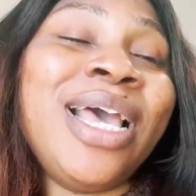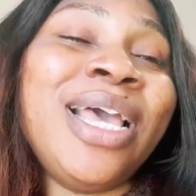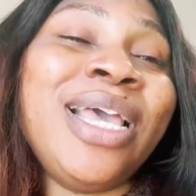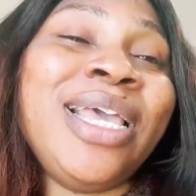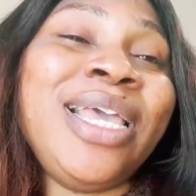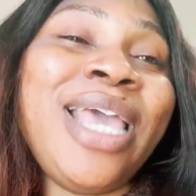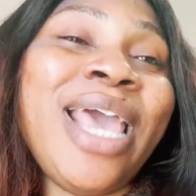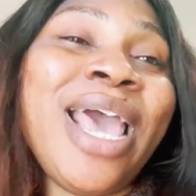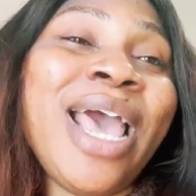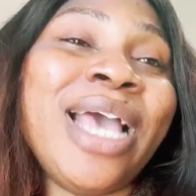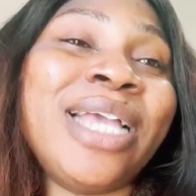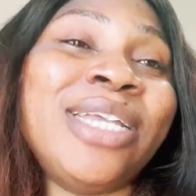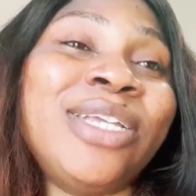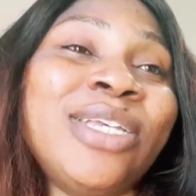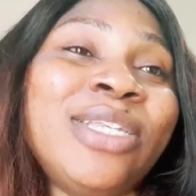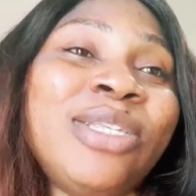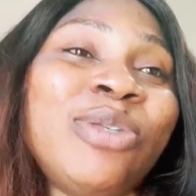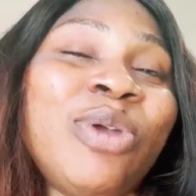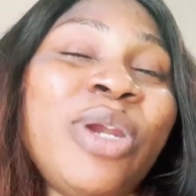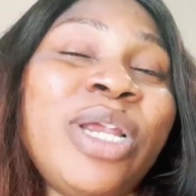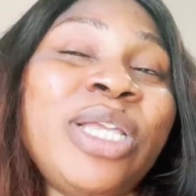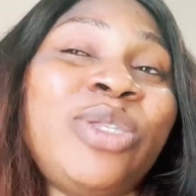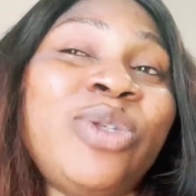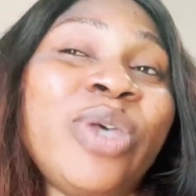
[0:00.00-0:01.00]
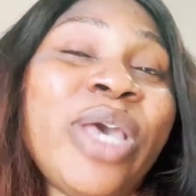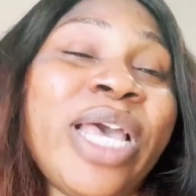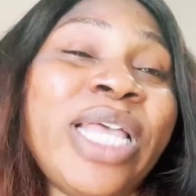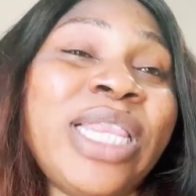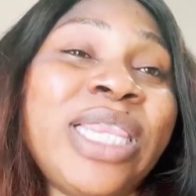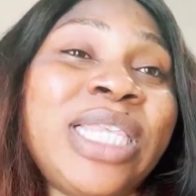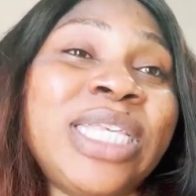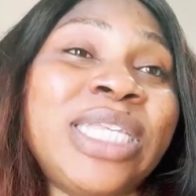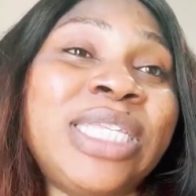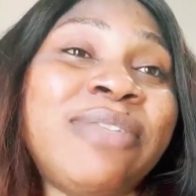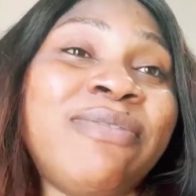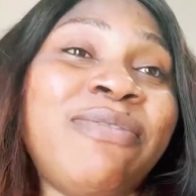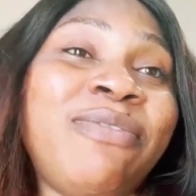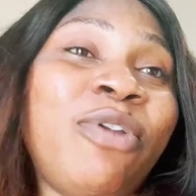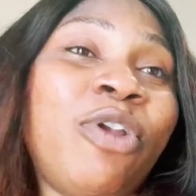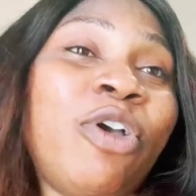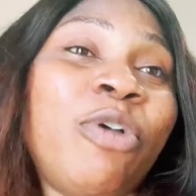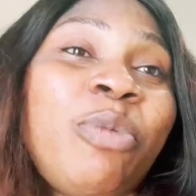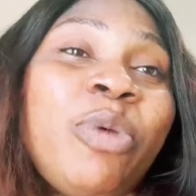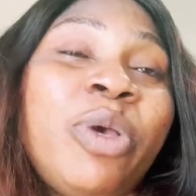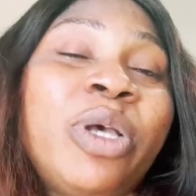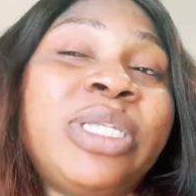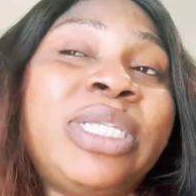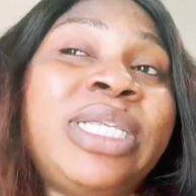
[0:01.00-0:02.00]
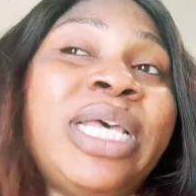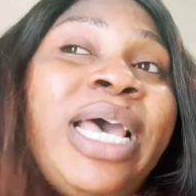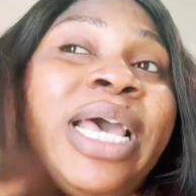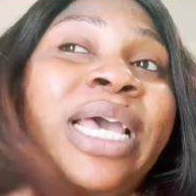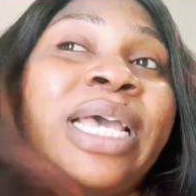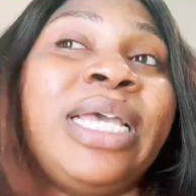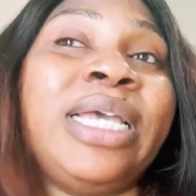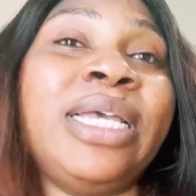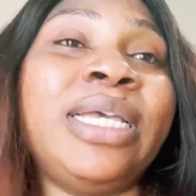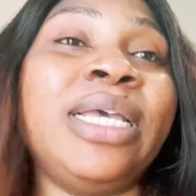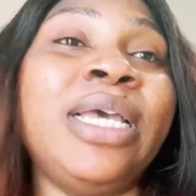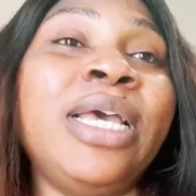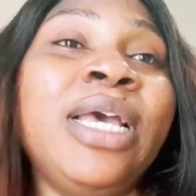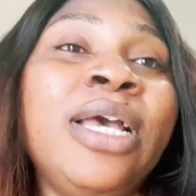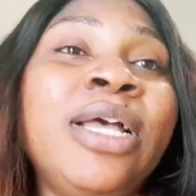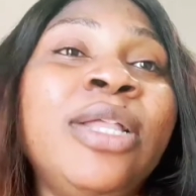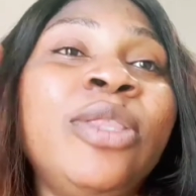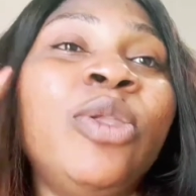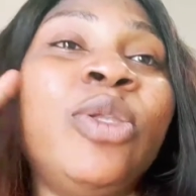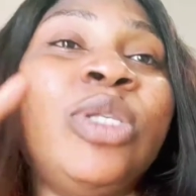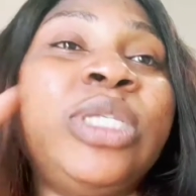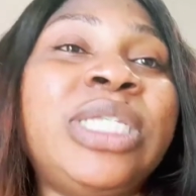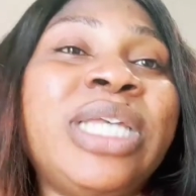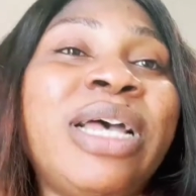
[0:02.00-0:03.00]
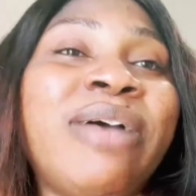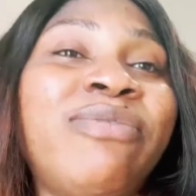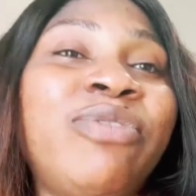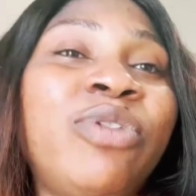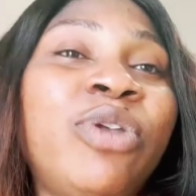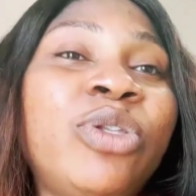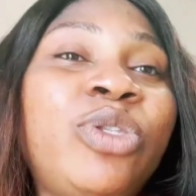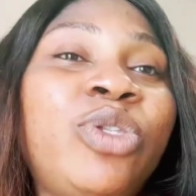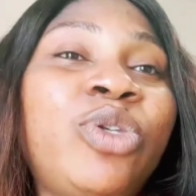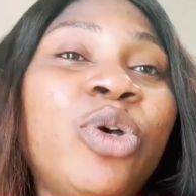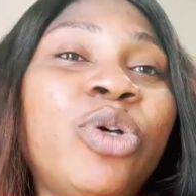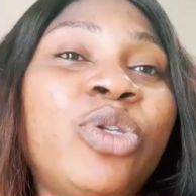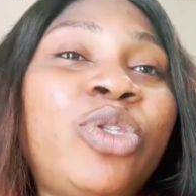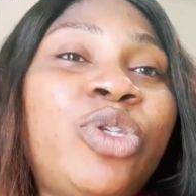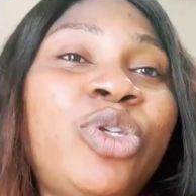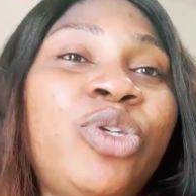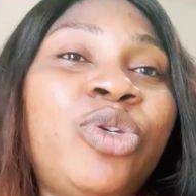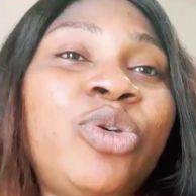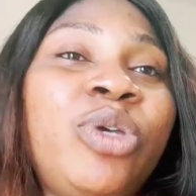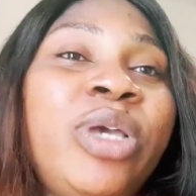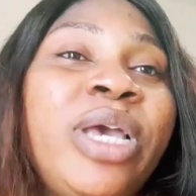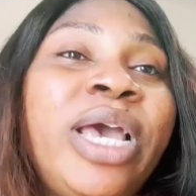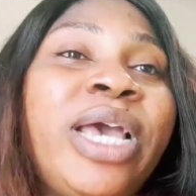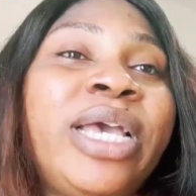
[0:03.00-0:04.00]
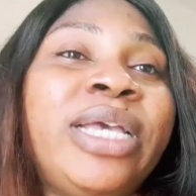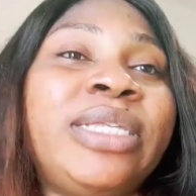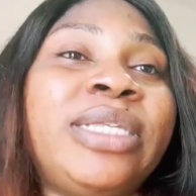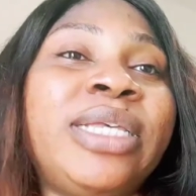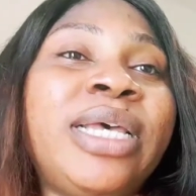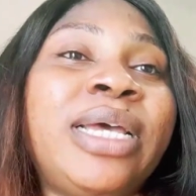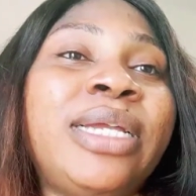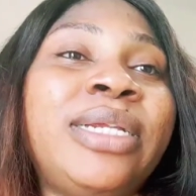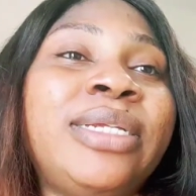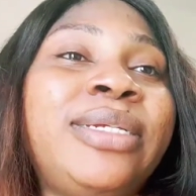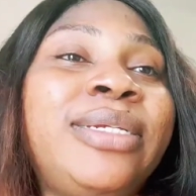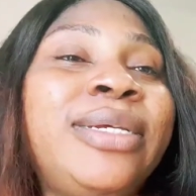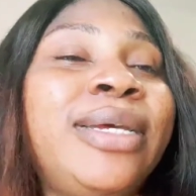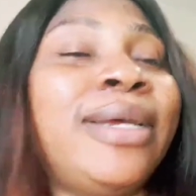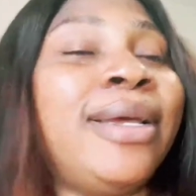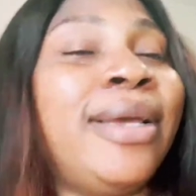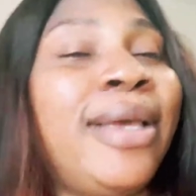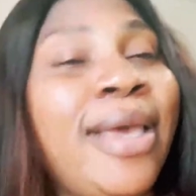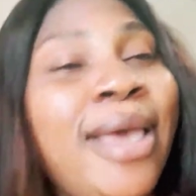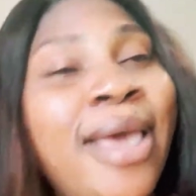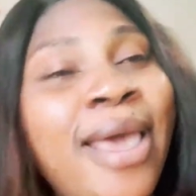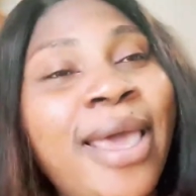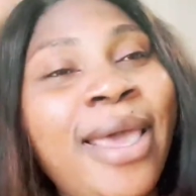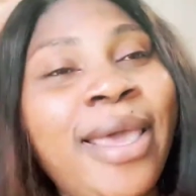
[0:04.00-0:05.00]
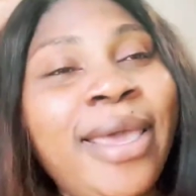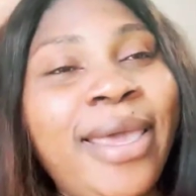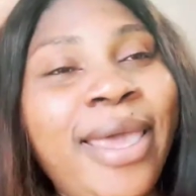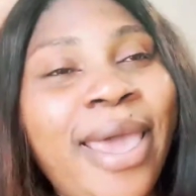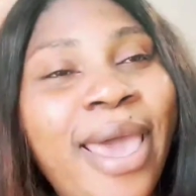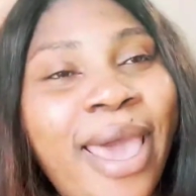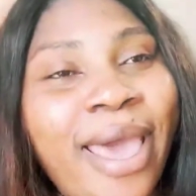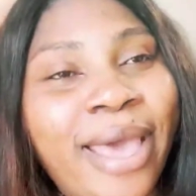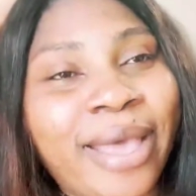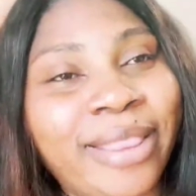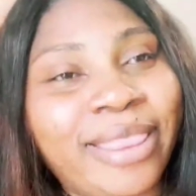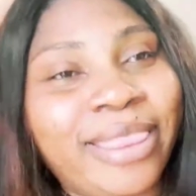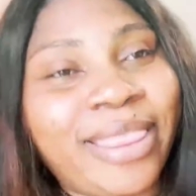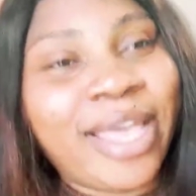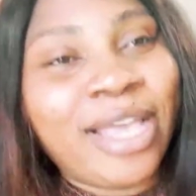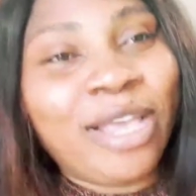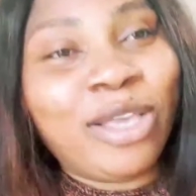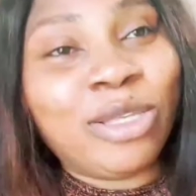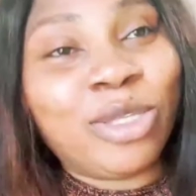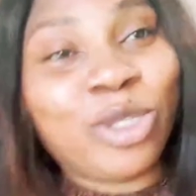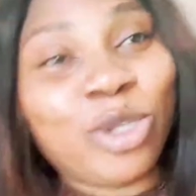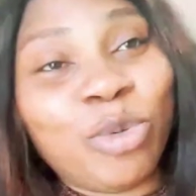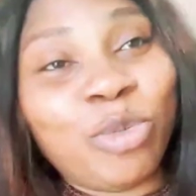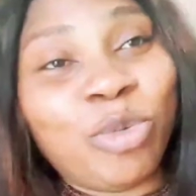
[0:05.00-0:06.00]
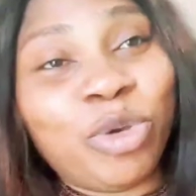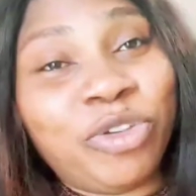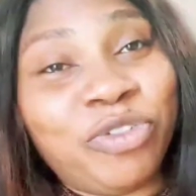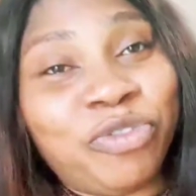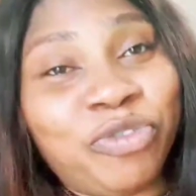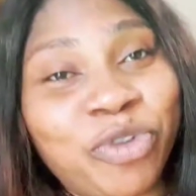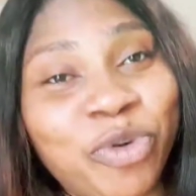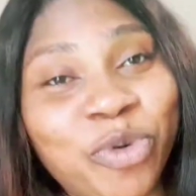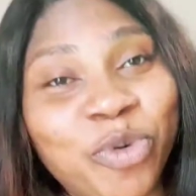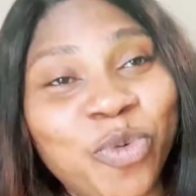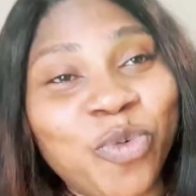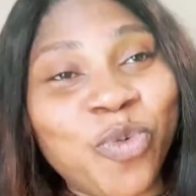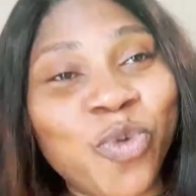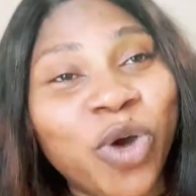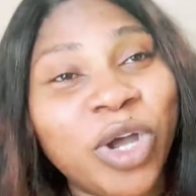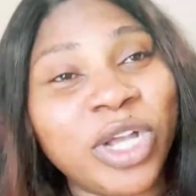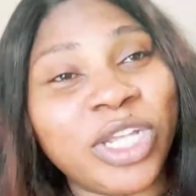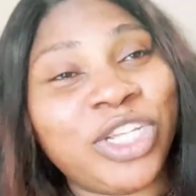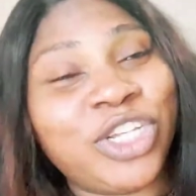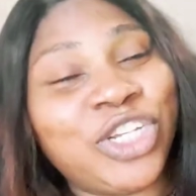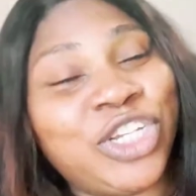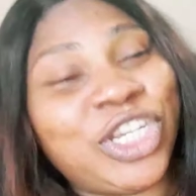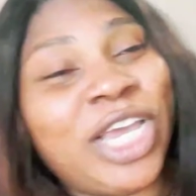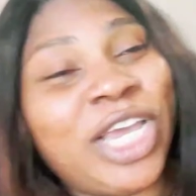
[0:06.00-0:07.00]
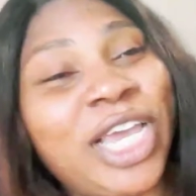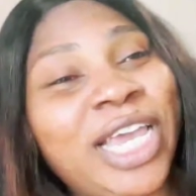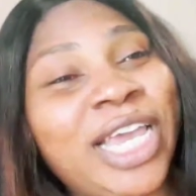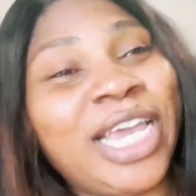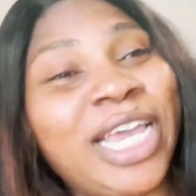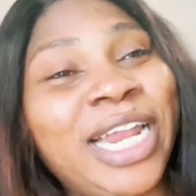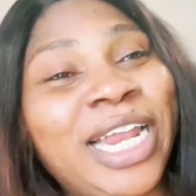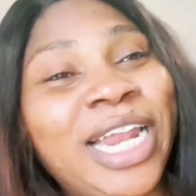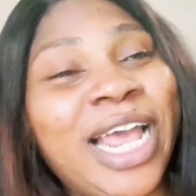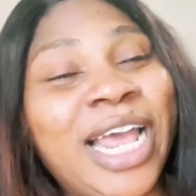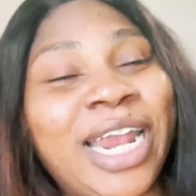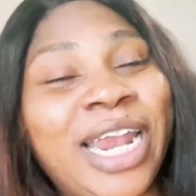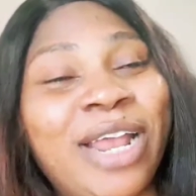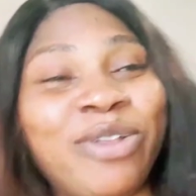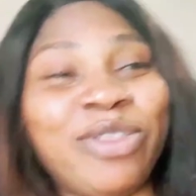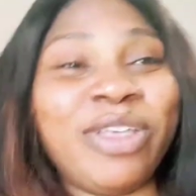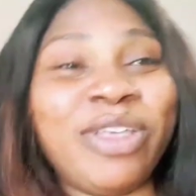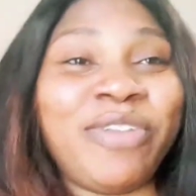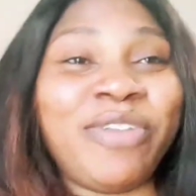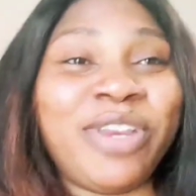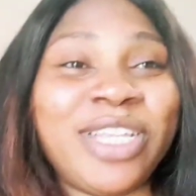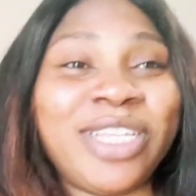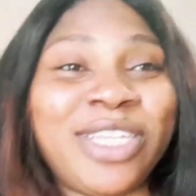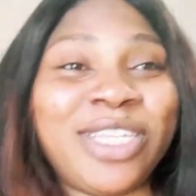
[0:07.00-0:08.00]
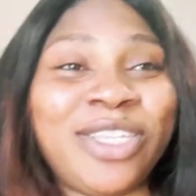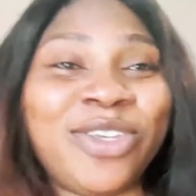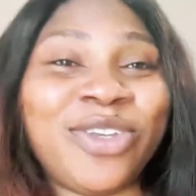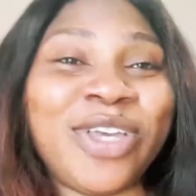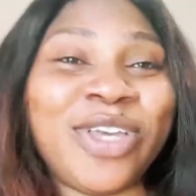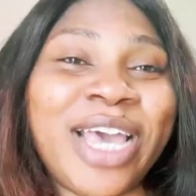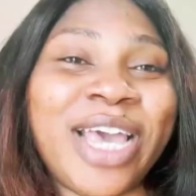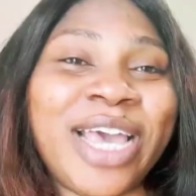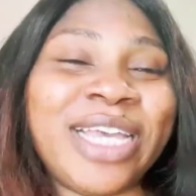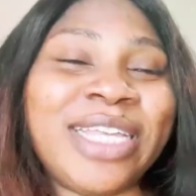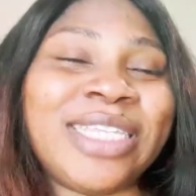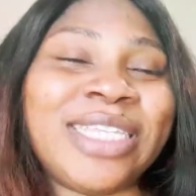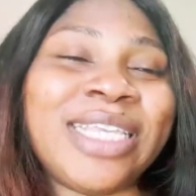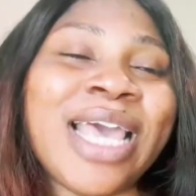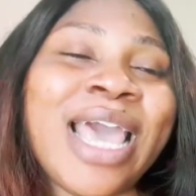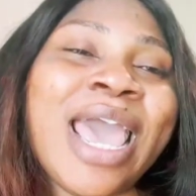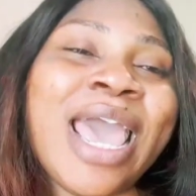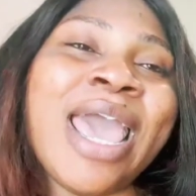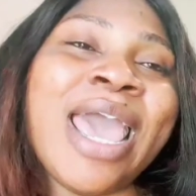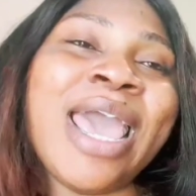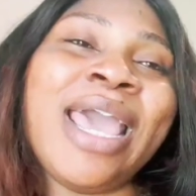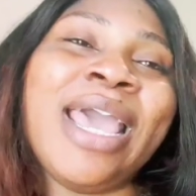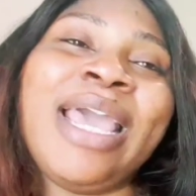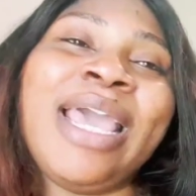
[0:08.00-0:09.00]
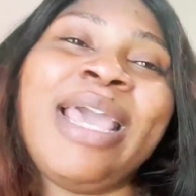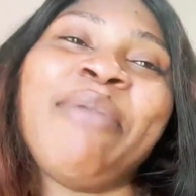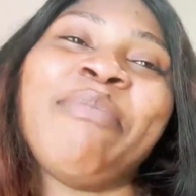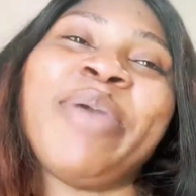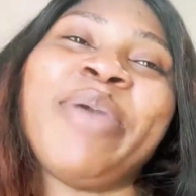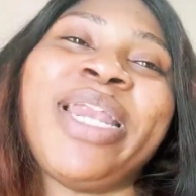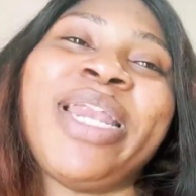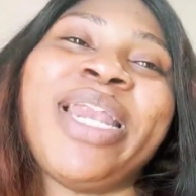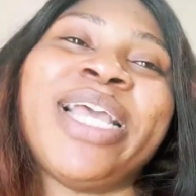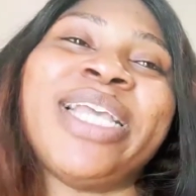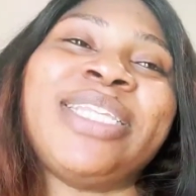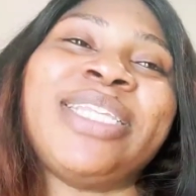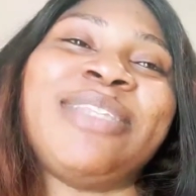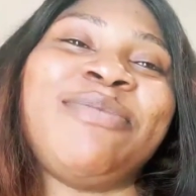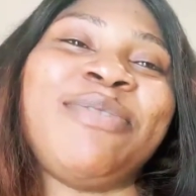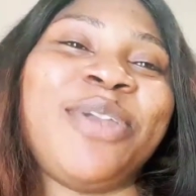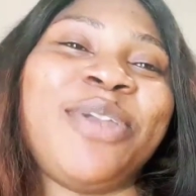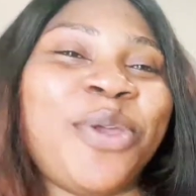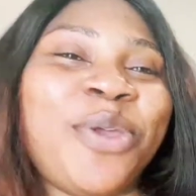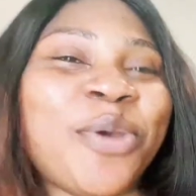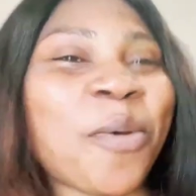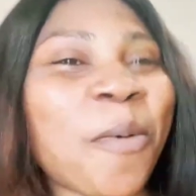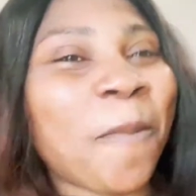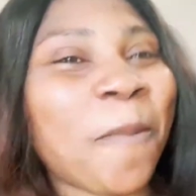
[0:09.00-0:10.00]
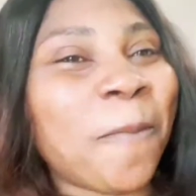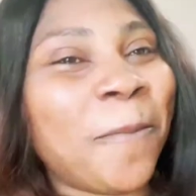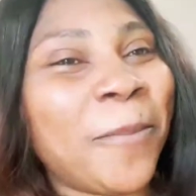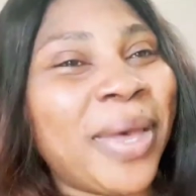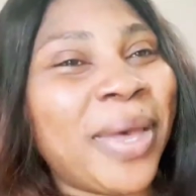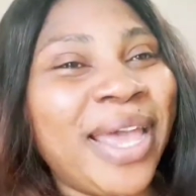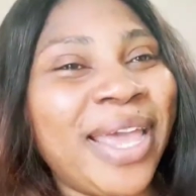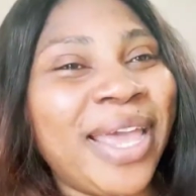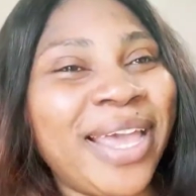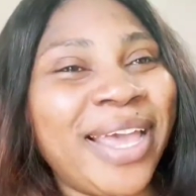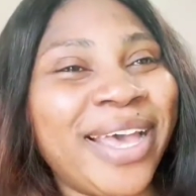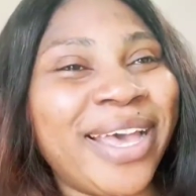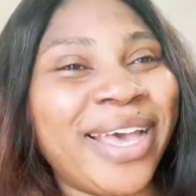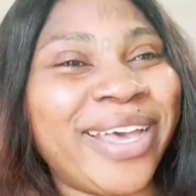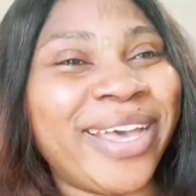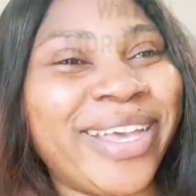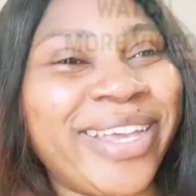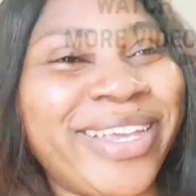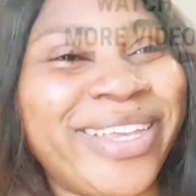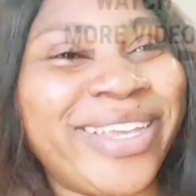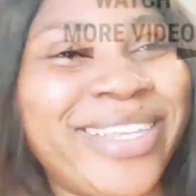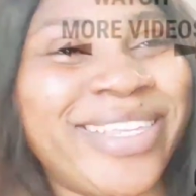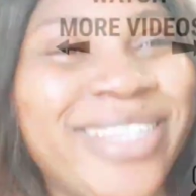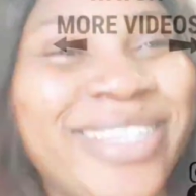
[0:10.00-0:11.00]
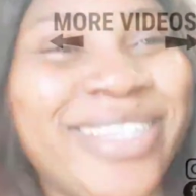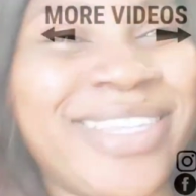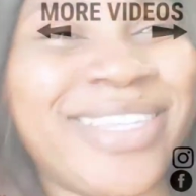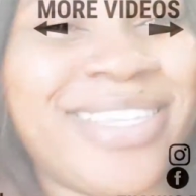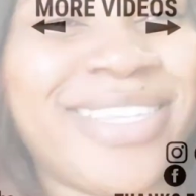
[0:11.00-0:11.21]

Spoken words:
Yeah, I just wanted to end this vlog because I've not talked to you guys. And yeah, thank you so much for watching, and I'll definitely see you guys in my next video. Bye, guys.